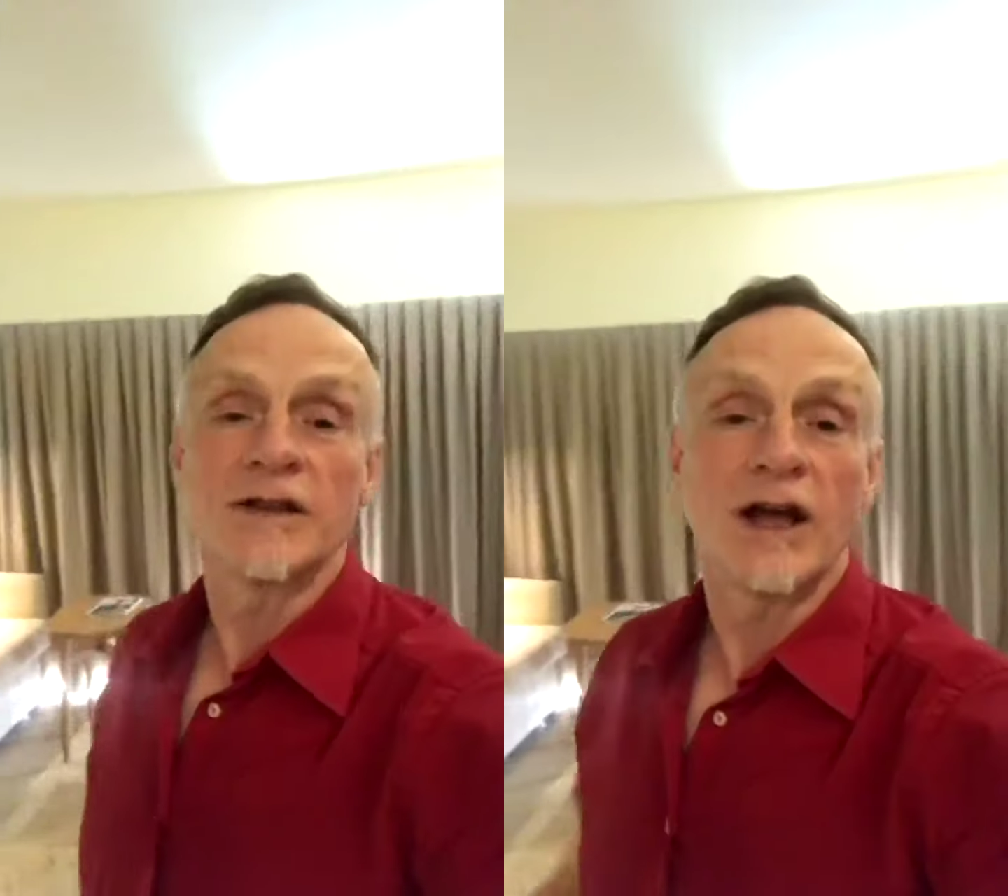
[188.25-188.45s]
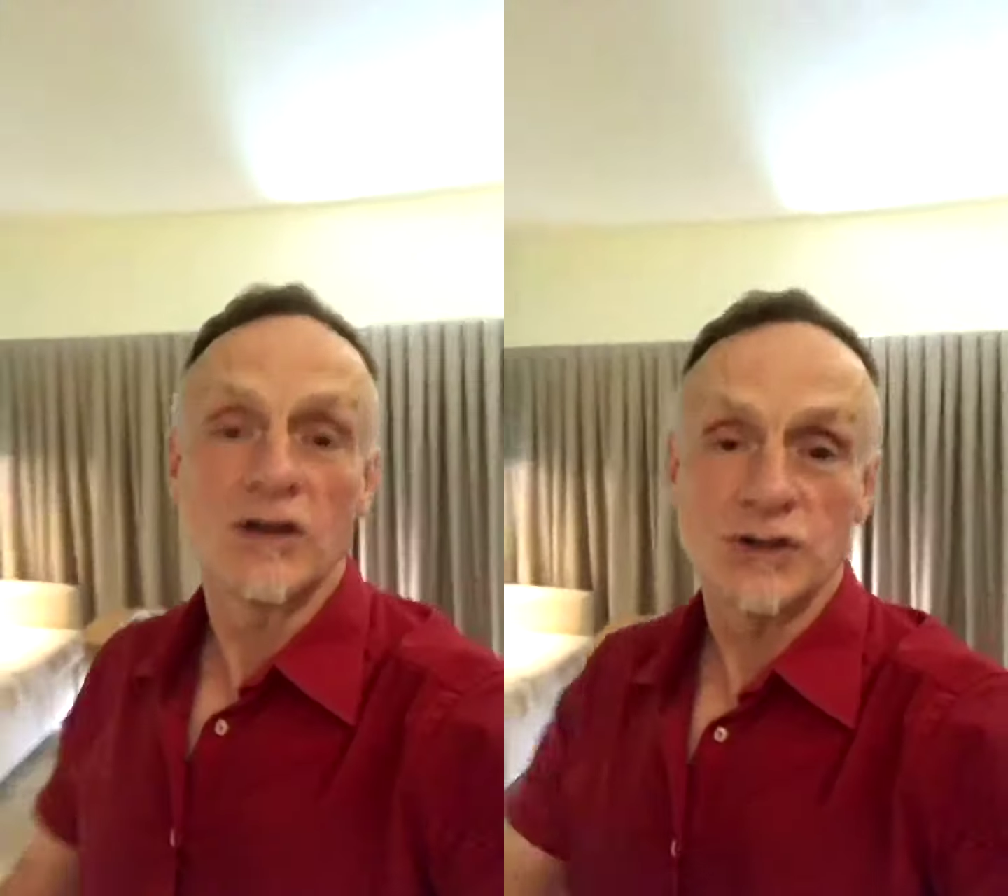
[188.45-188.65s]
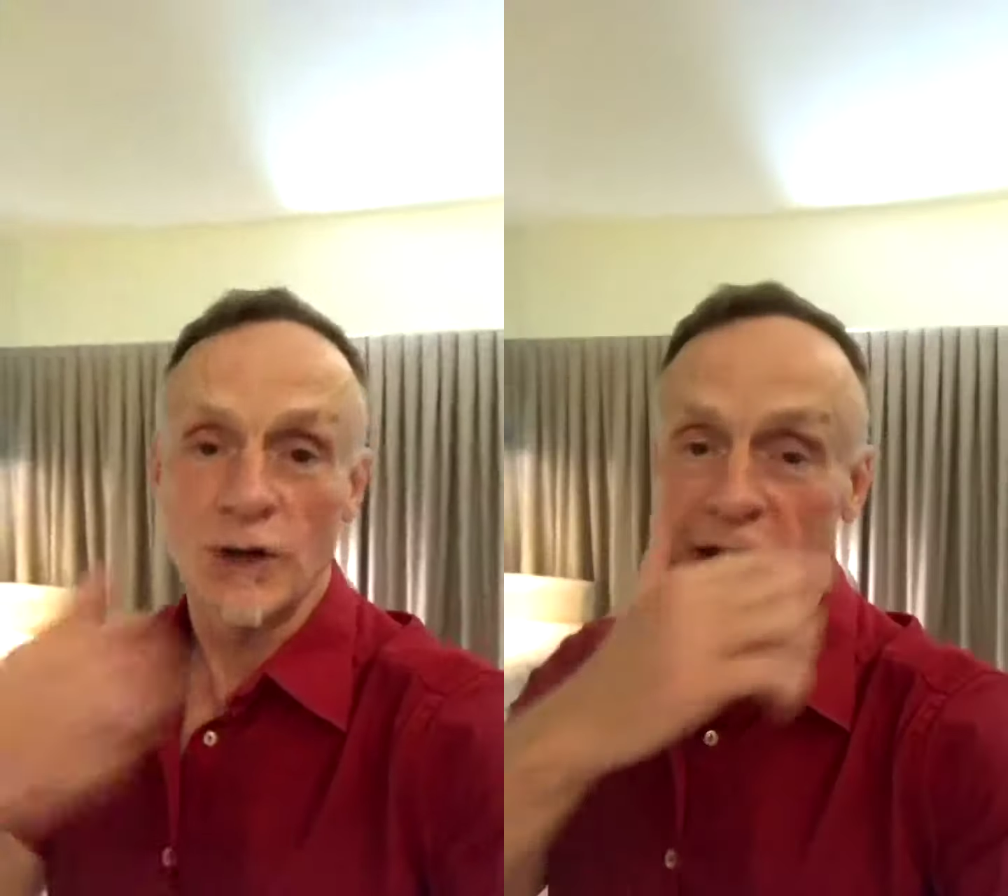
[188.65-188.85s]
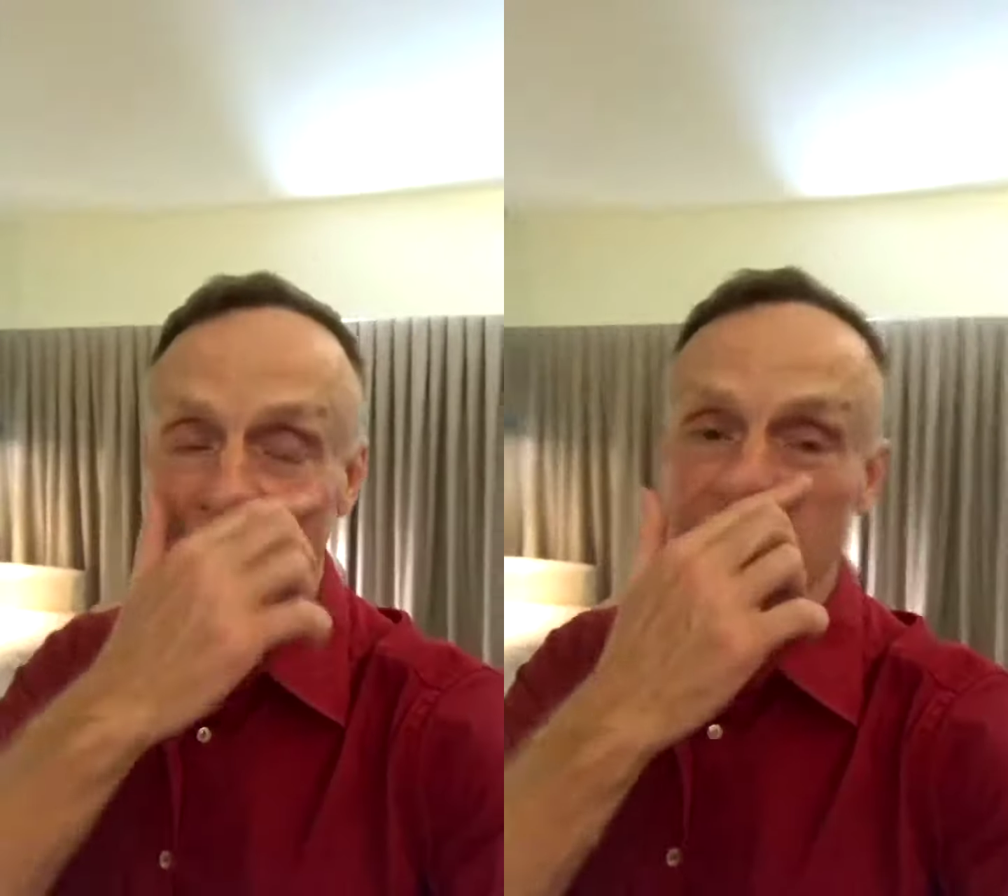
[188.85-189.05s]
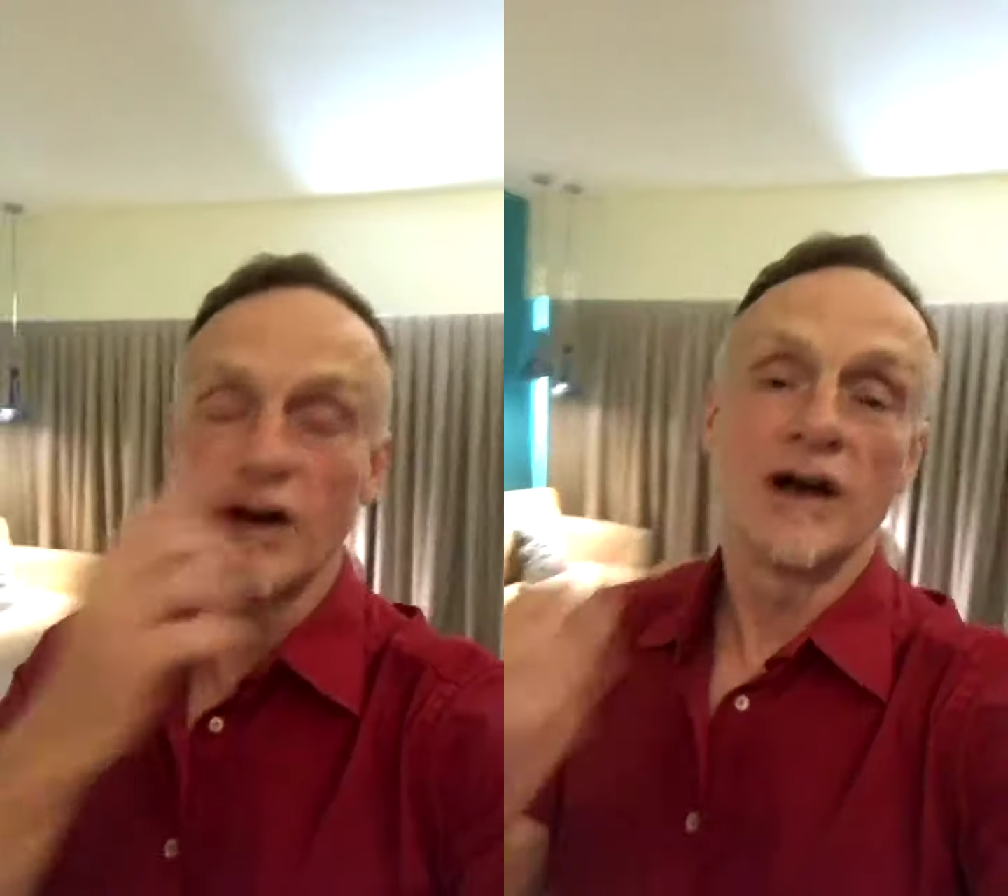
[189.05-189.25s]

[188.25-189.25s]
it. They also have